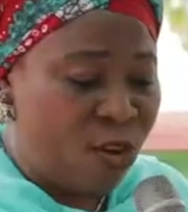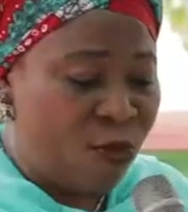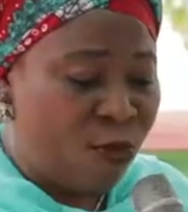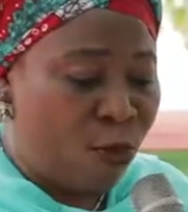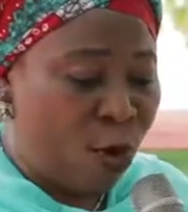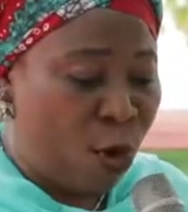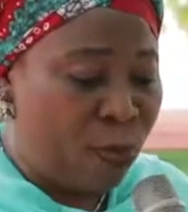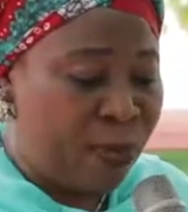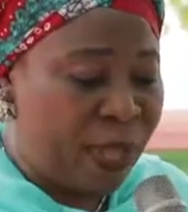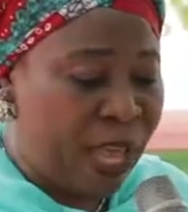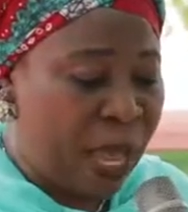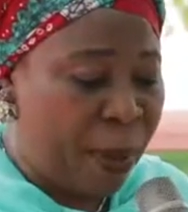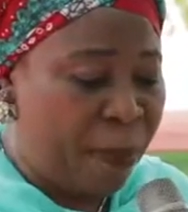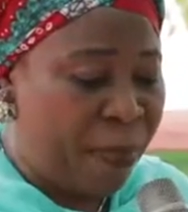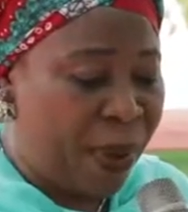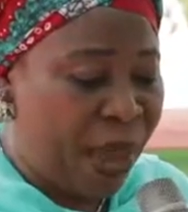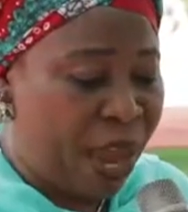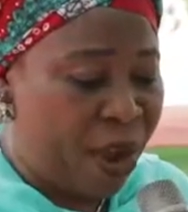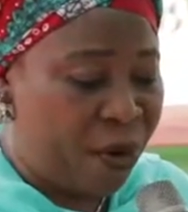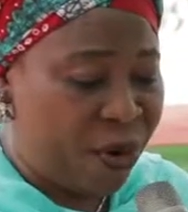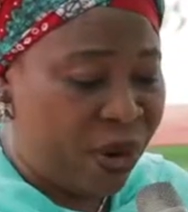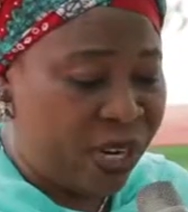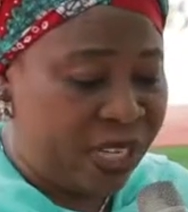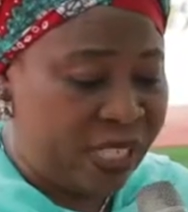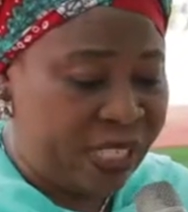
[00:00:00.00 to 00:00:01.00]
From their
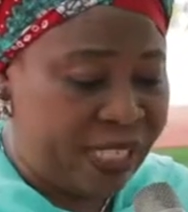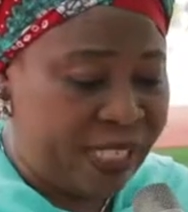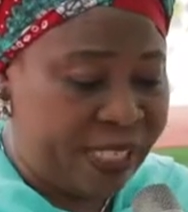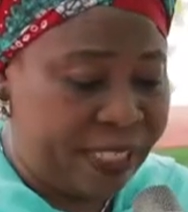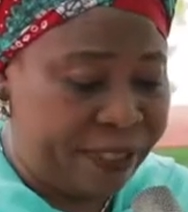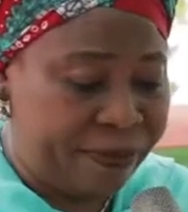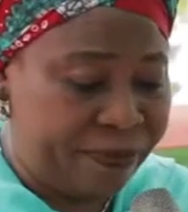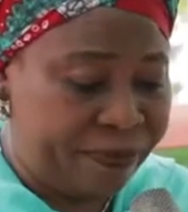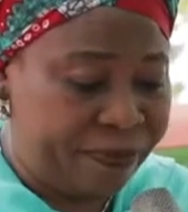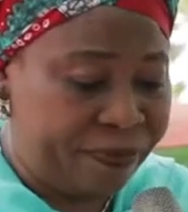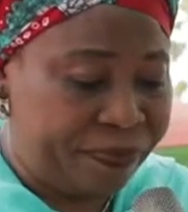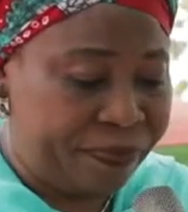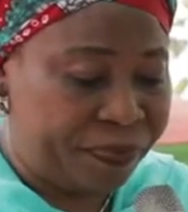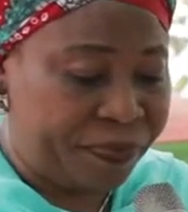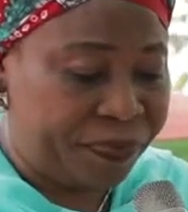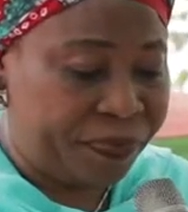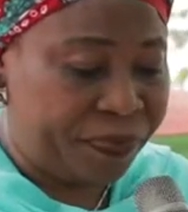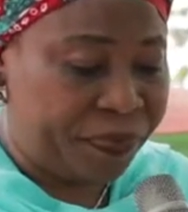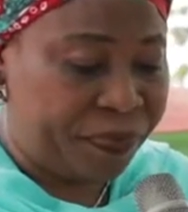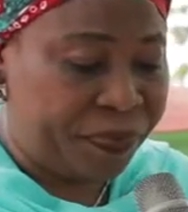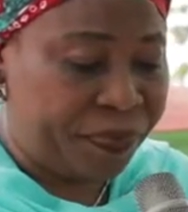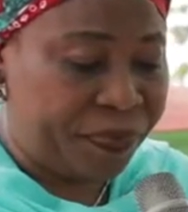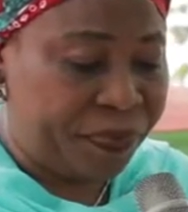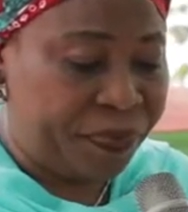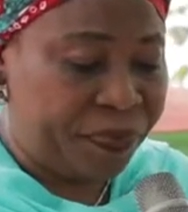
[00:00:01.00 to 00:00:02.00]

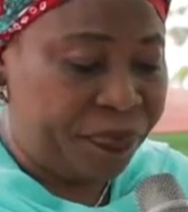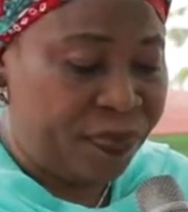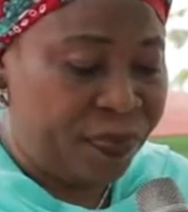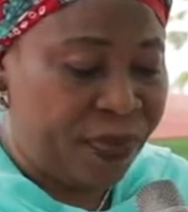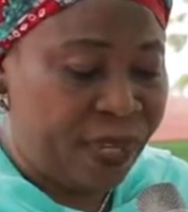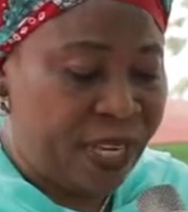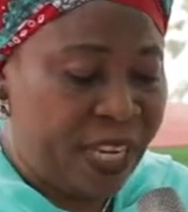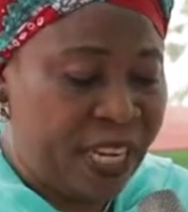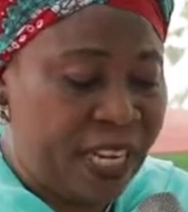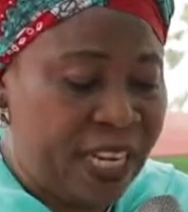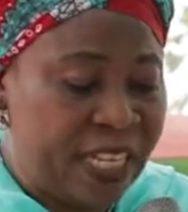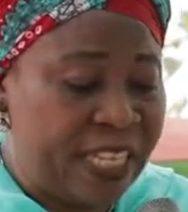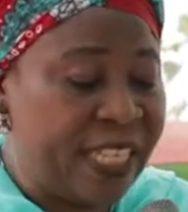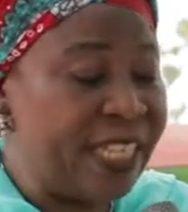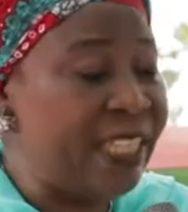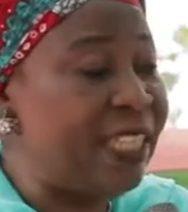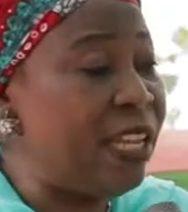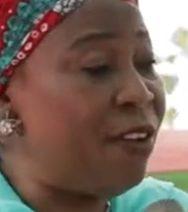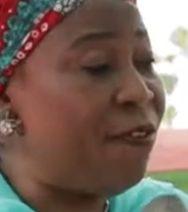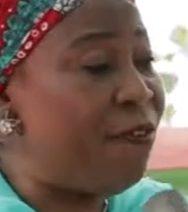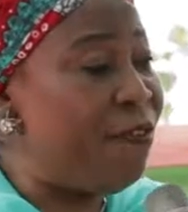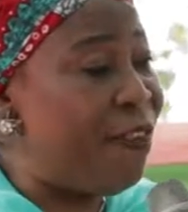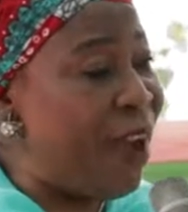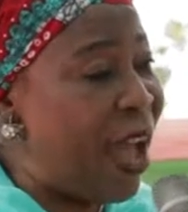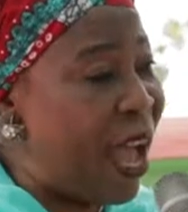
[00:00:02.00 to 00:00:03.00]
parents. It is
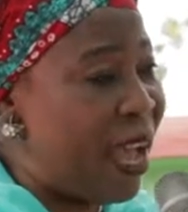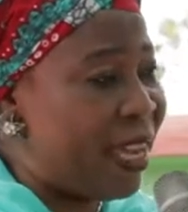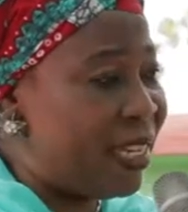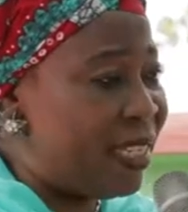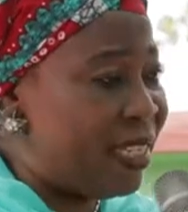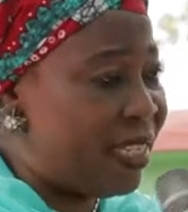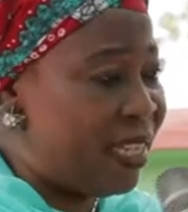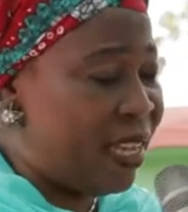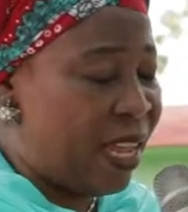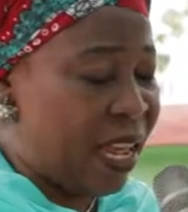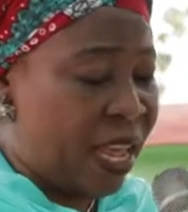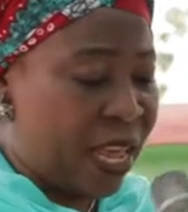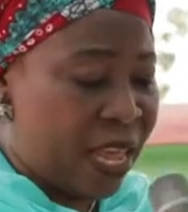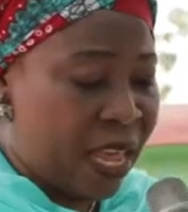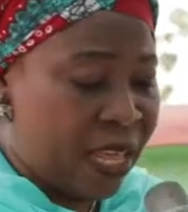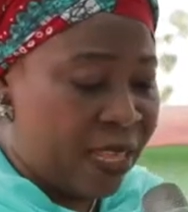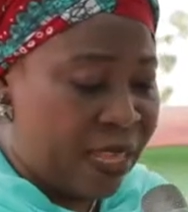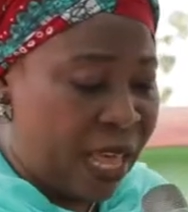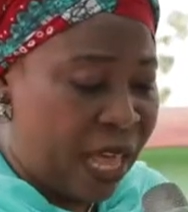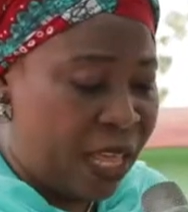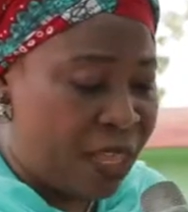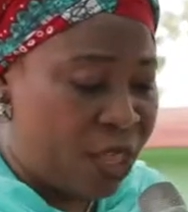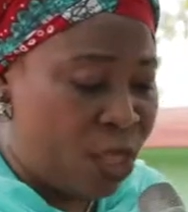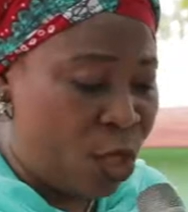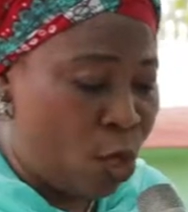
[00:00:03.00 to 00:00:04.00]
a fact
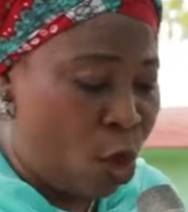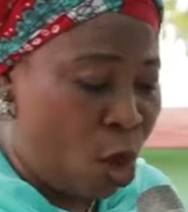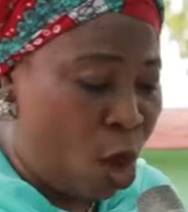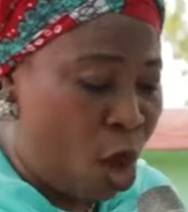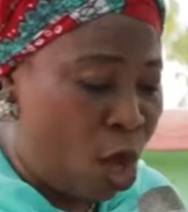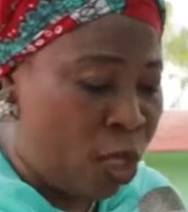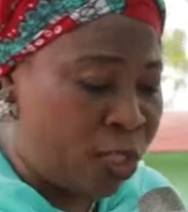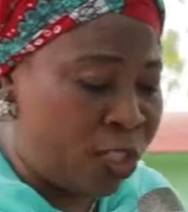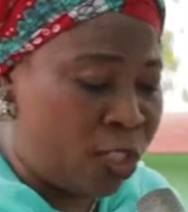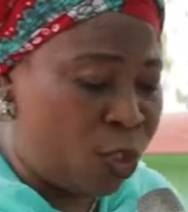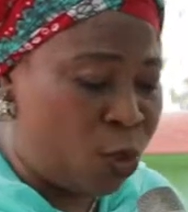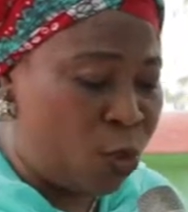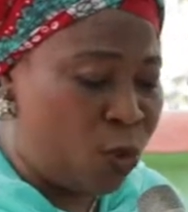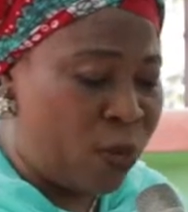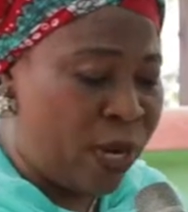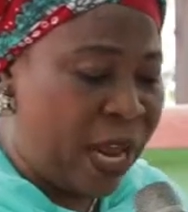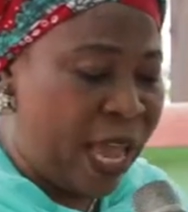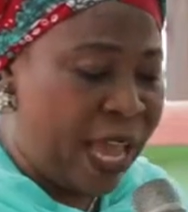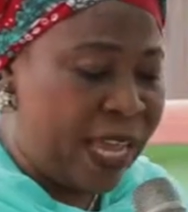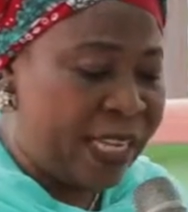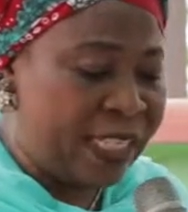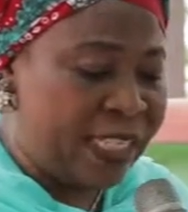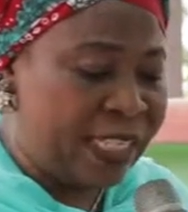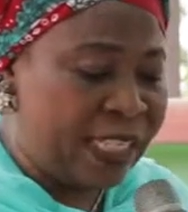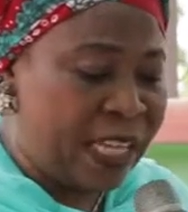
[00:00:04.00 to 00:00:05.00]
that those
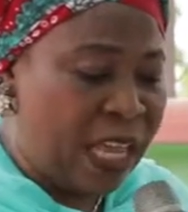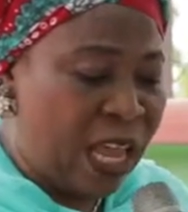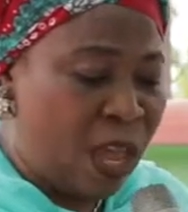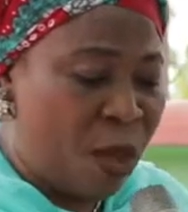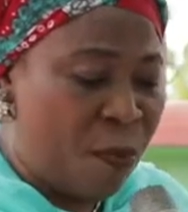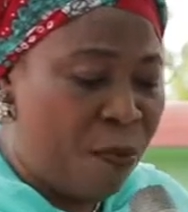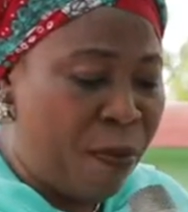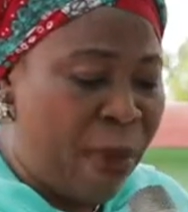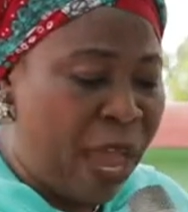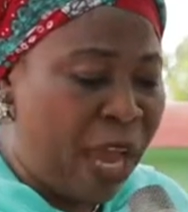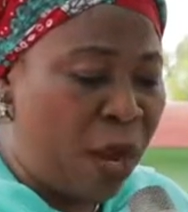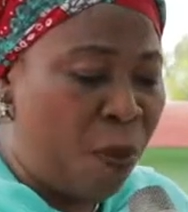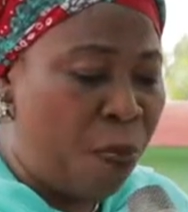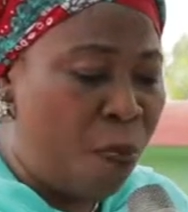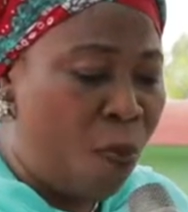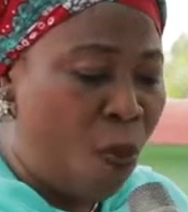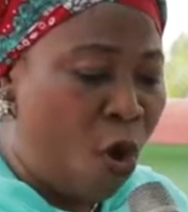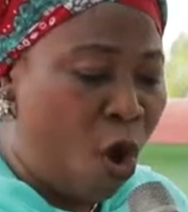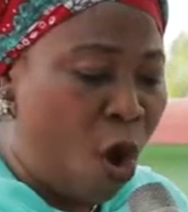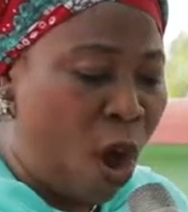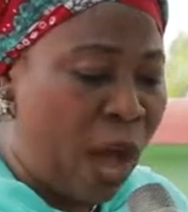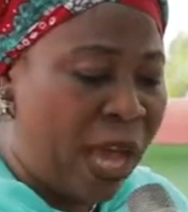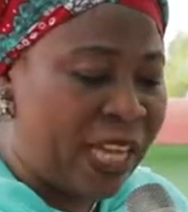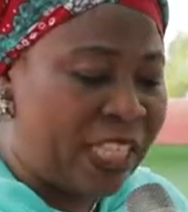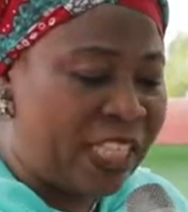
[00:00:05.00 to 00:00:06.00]
students make
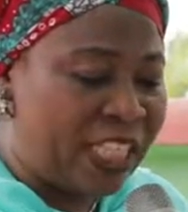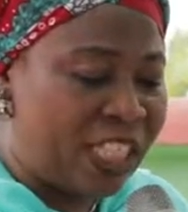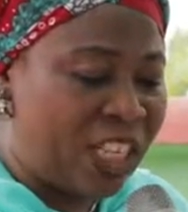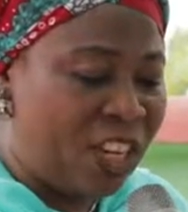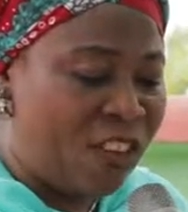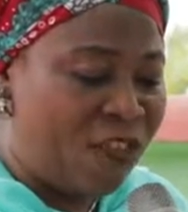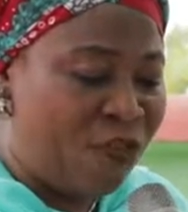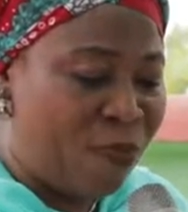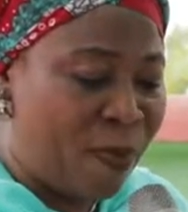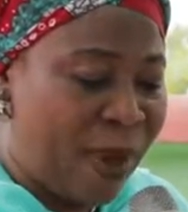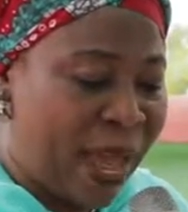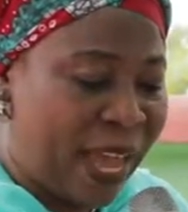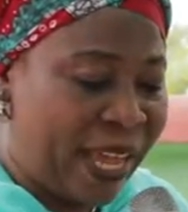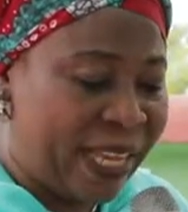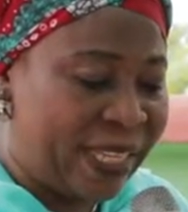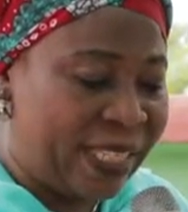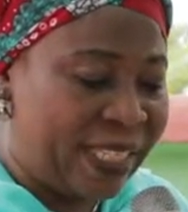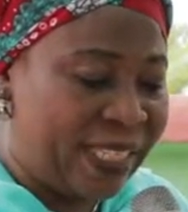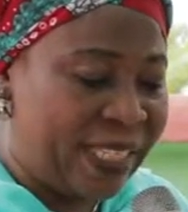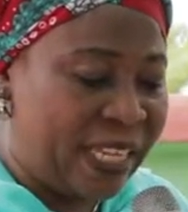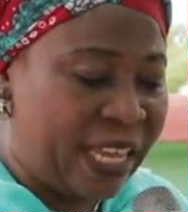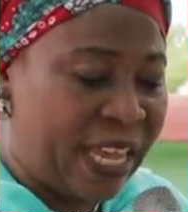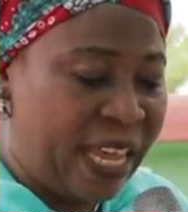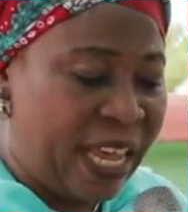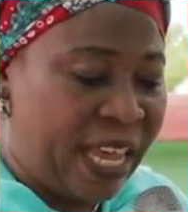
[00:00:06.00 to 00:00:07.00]
more
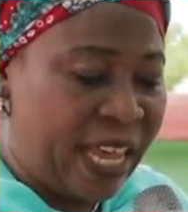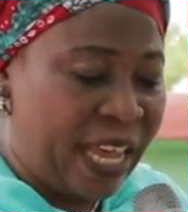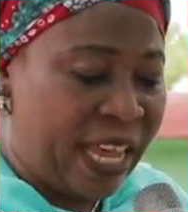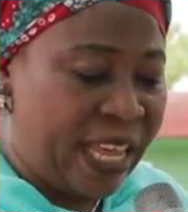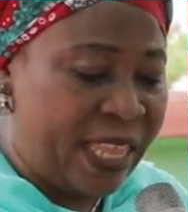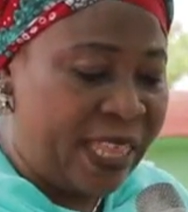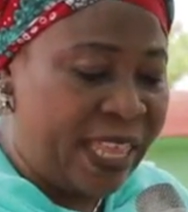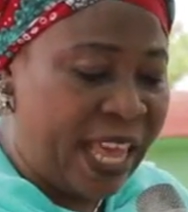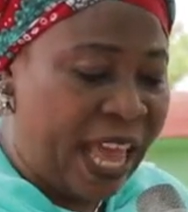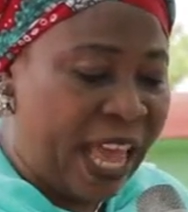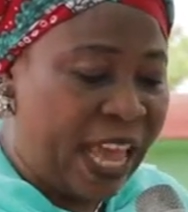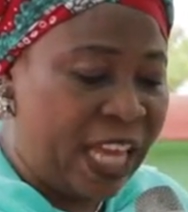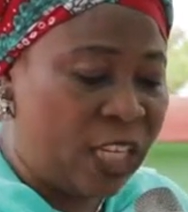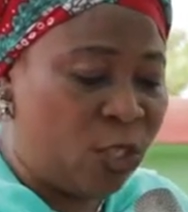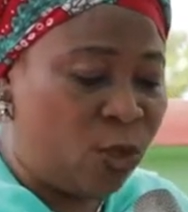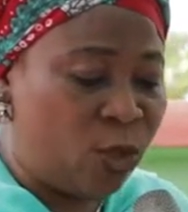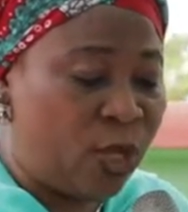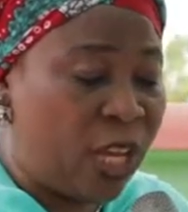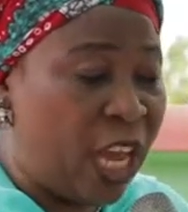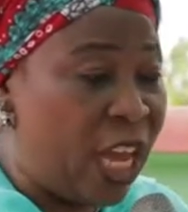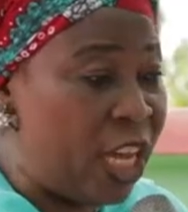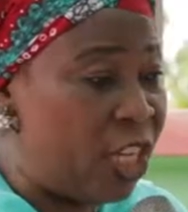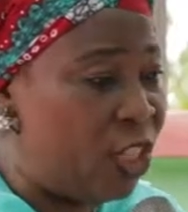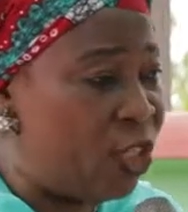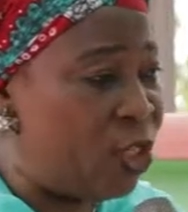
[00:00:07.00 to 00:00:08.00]
achievements in their
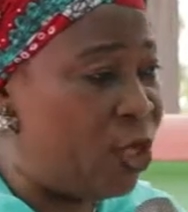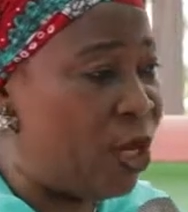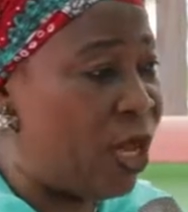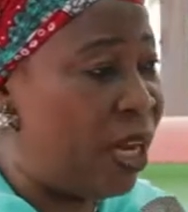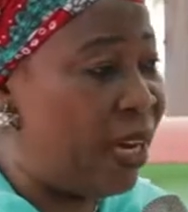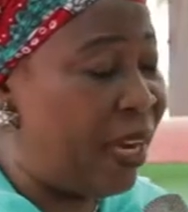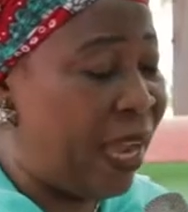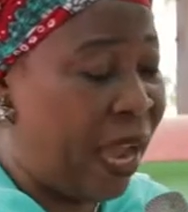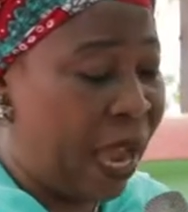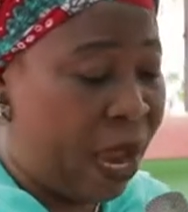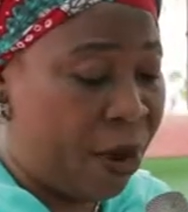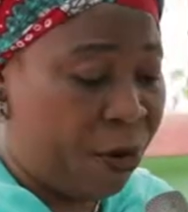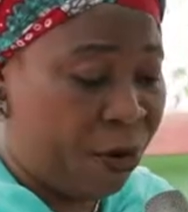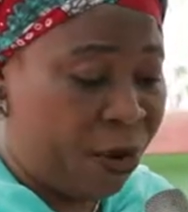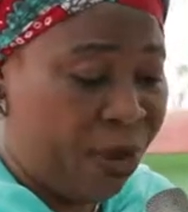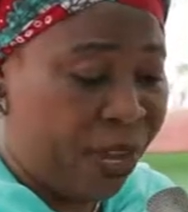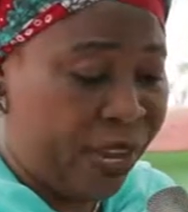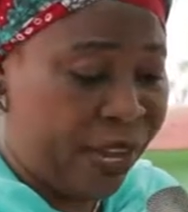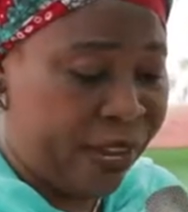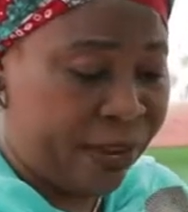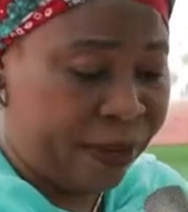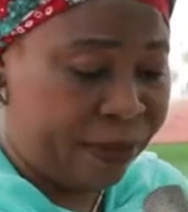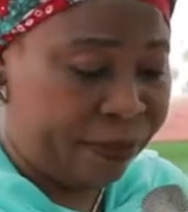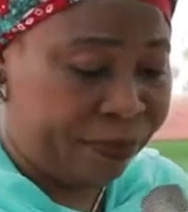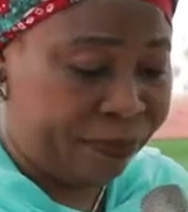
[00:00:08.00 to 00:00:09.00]
educational
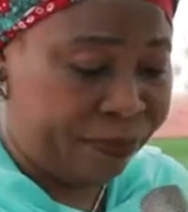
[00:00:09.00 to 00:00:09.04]
career.